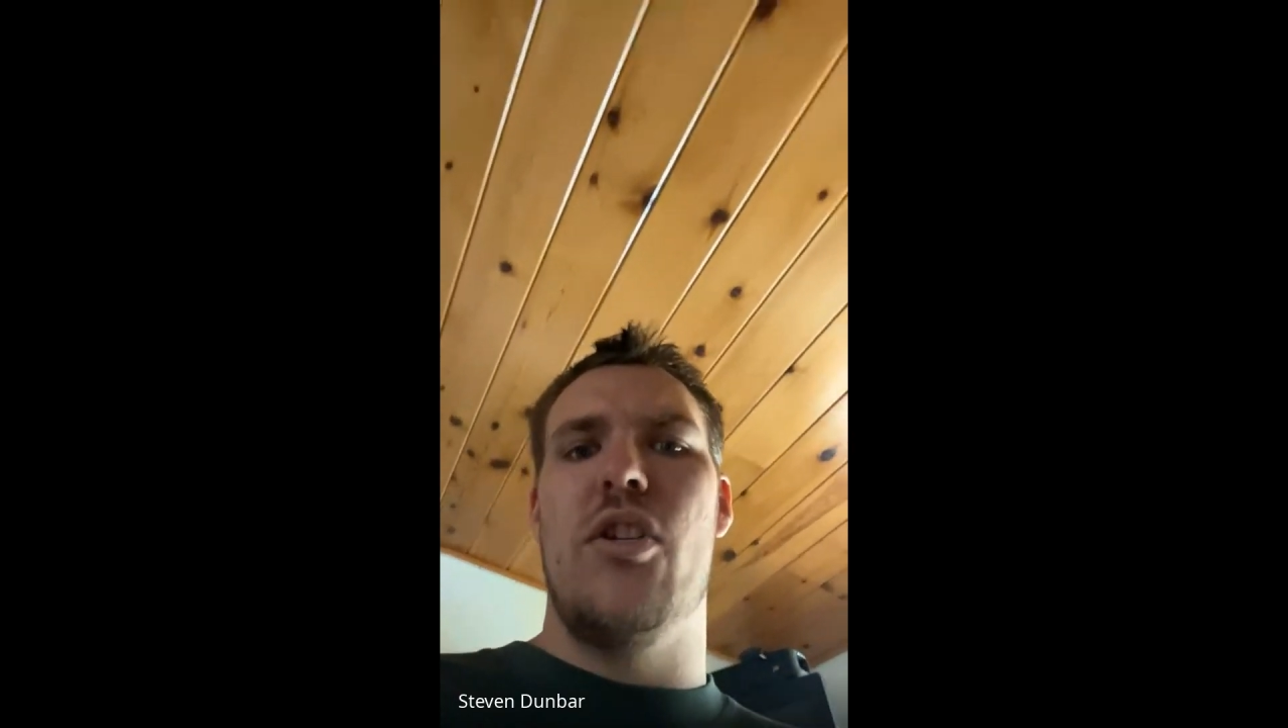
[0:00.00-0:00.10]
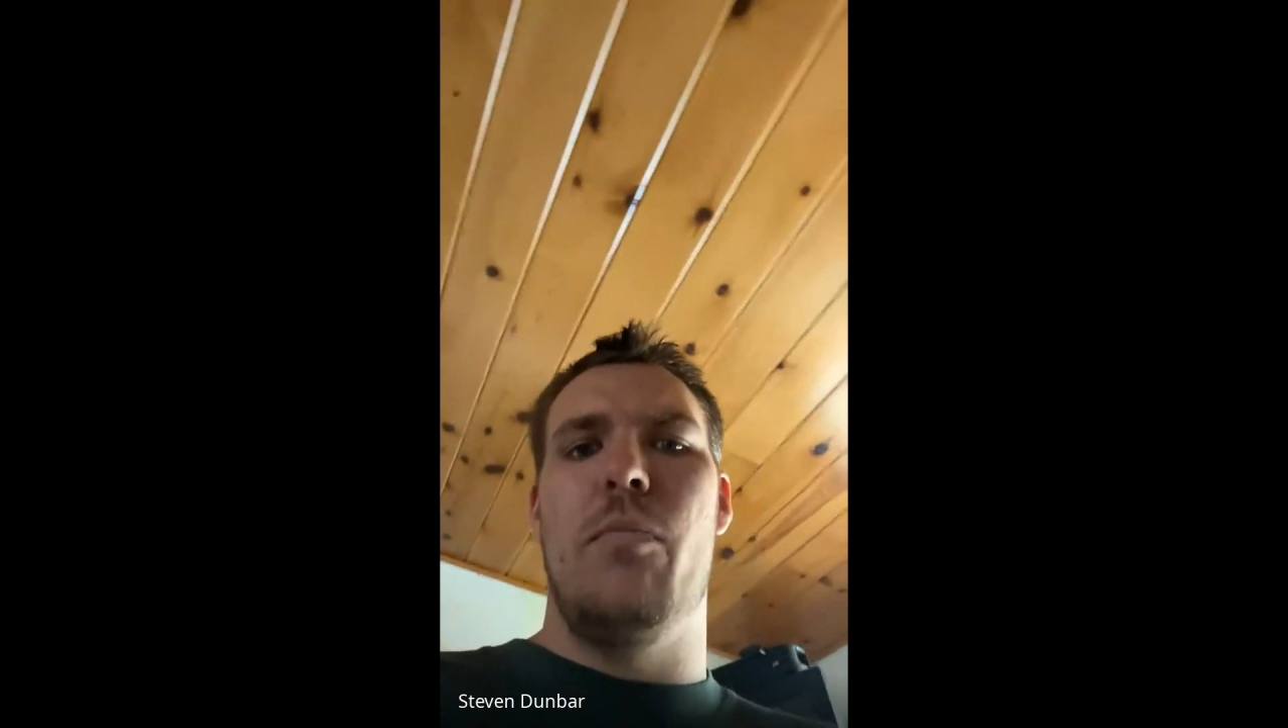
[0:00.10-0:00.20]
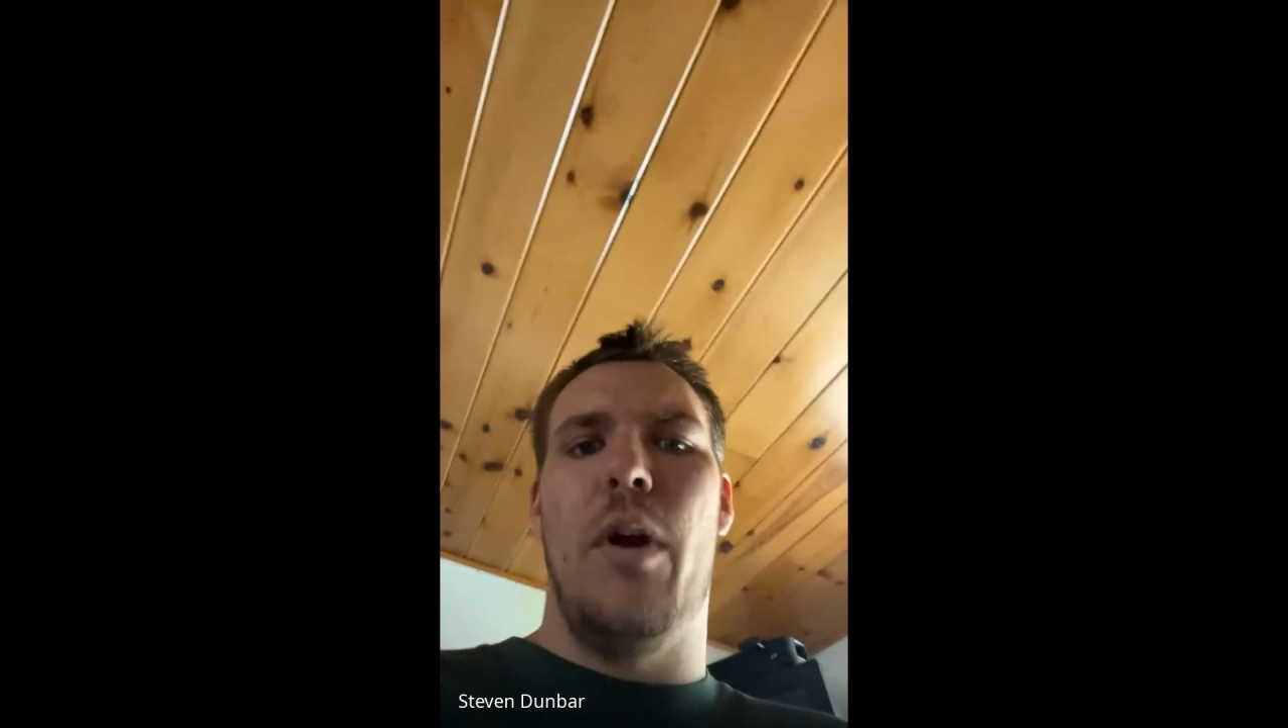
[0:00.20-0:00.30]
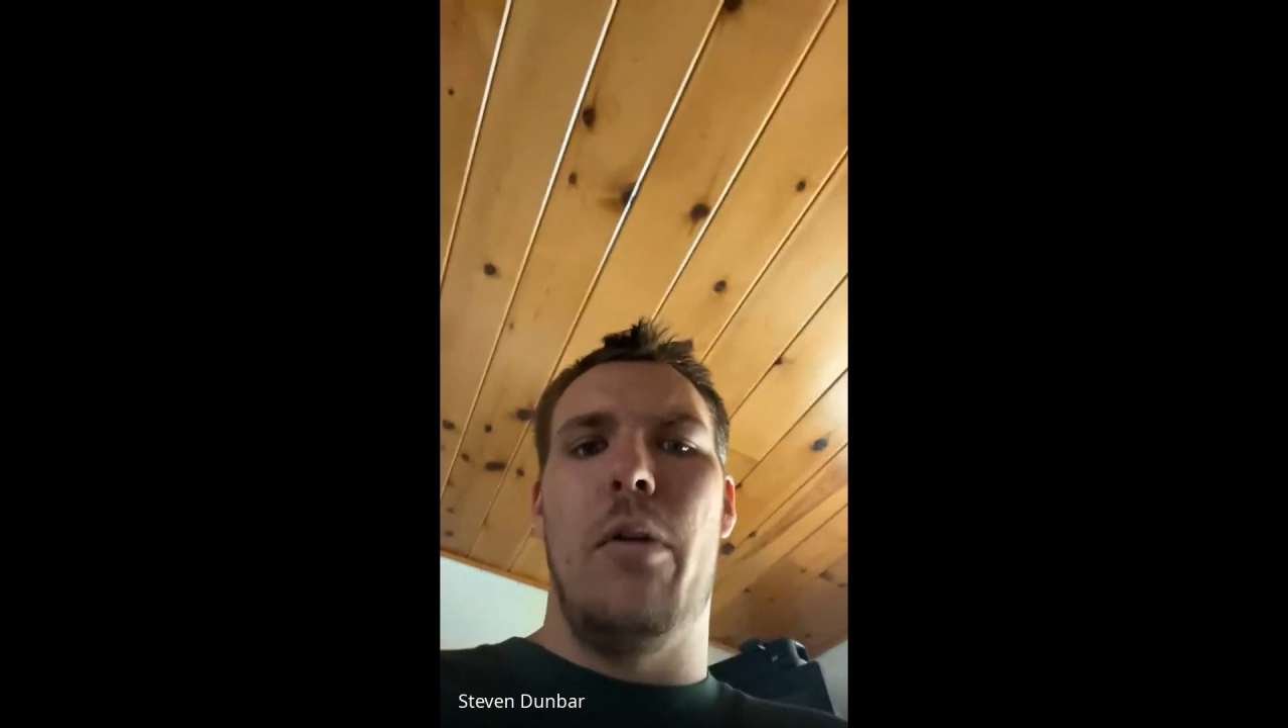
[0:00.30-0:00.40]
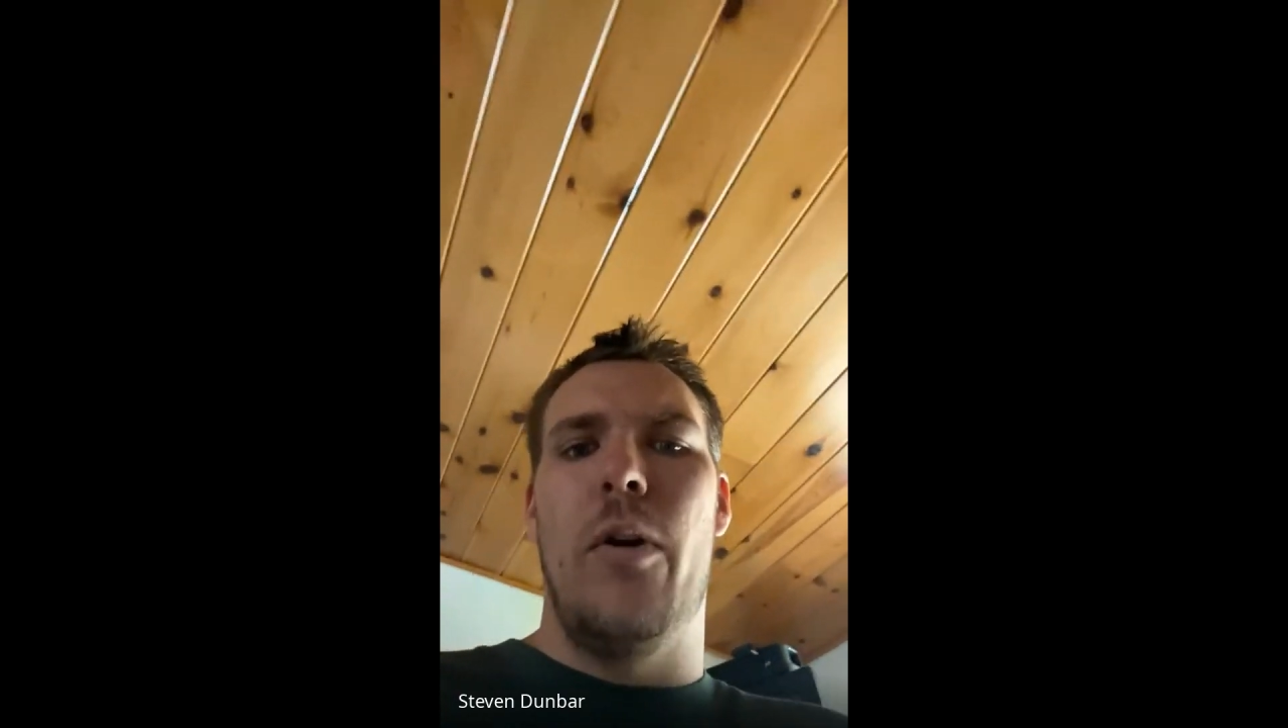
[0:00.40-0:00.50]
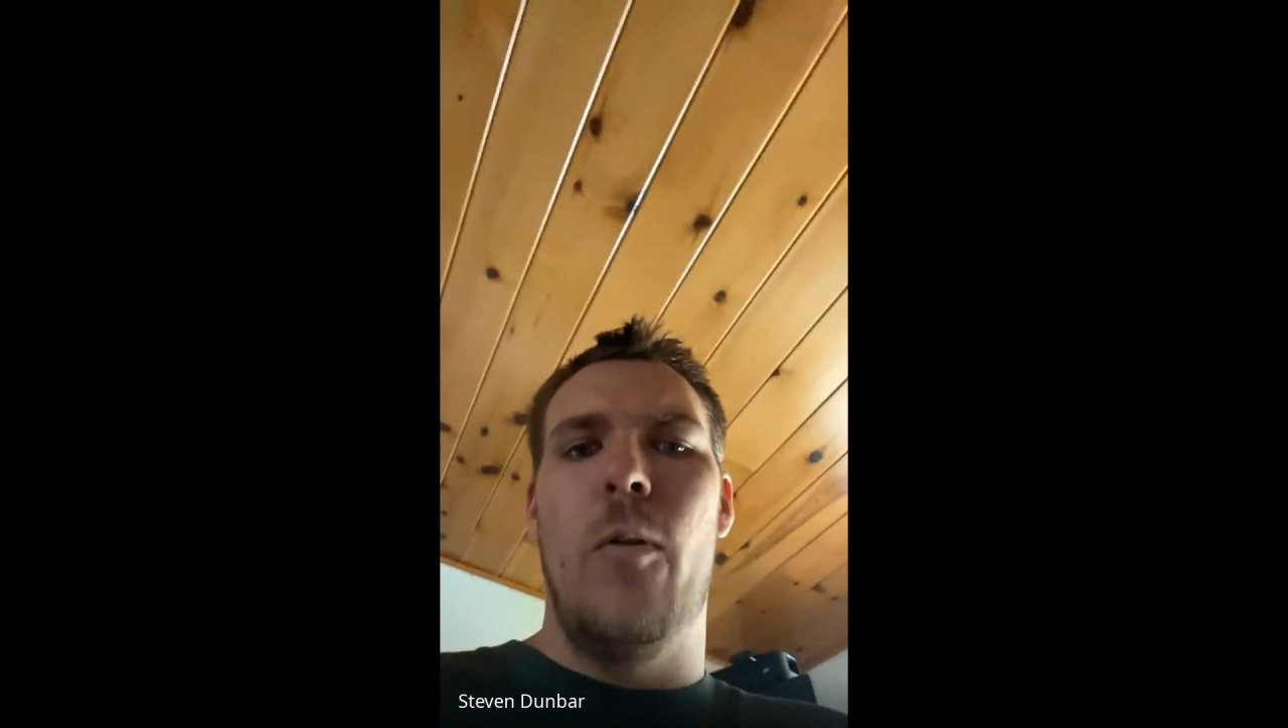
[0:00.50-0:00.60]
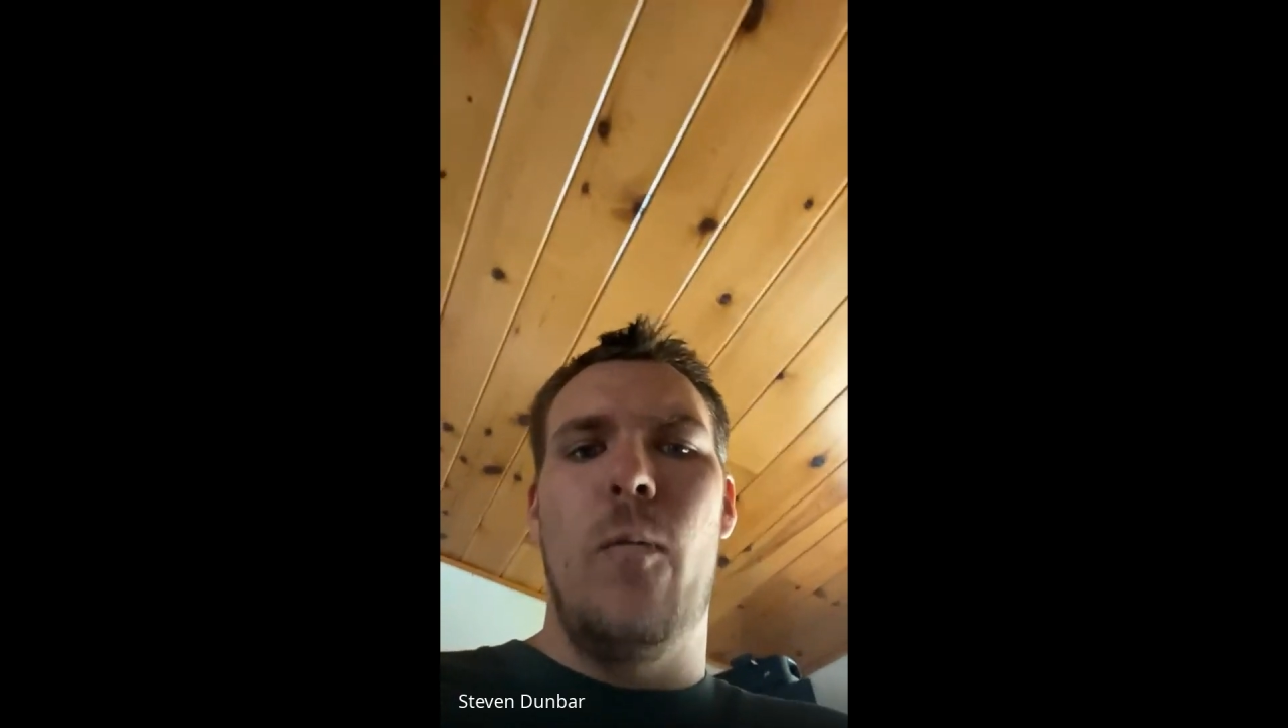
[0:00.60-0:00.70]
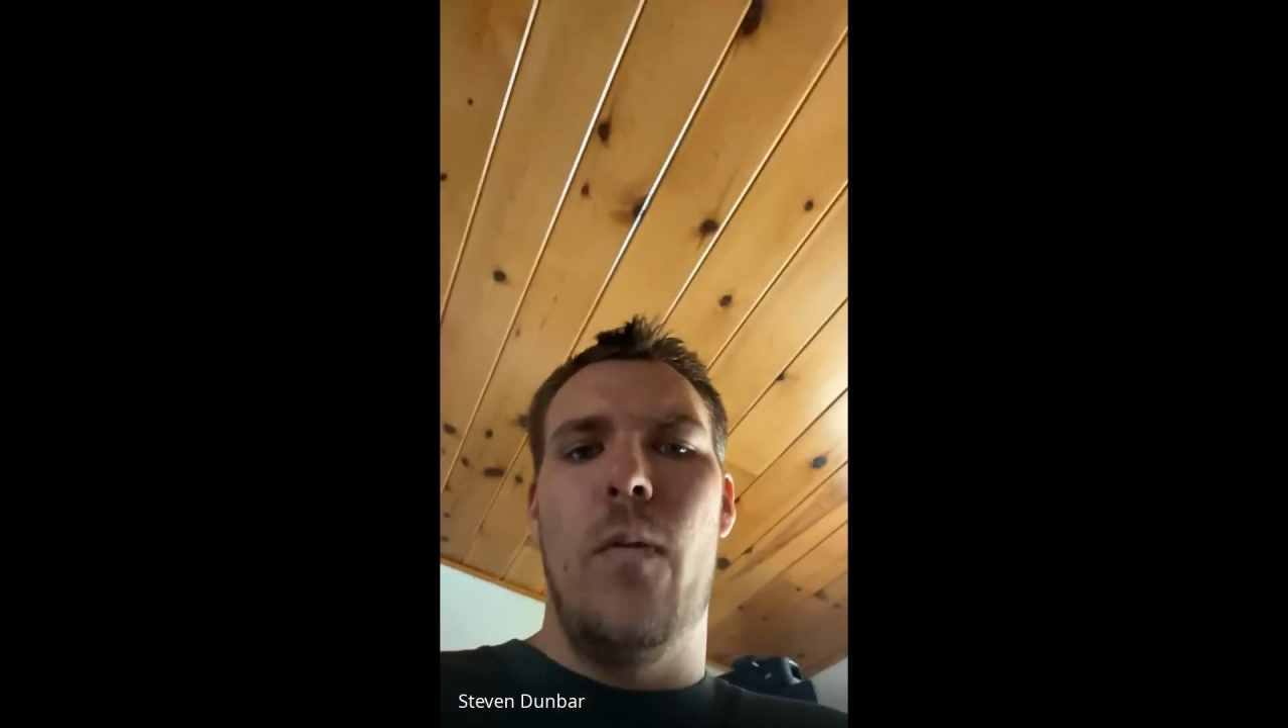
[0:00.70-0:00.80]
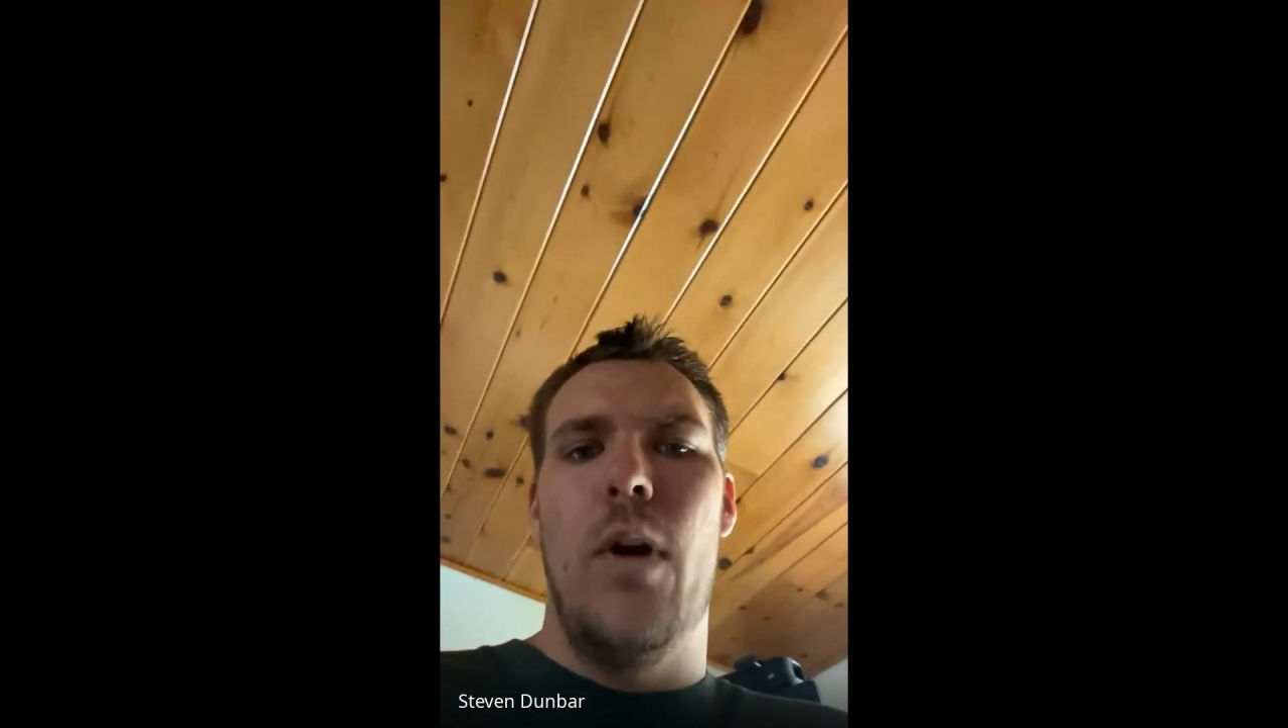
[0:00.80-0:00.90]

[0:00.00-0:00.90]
in my roof,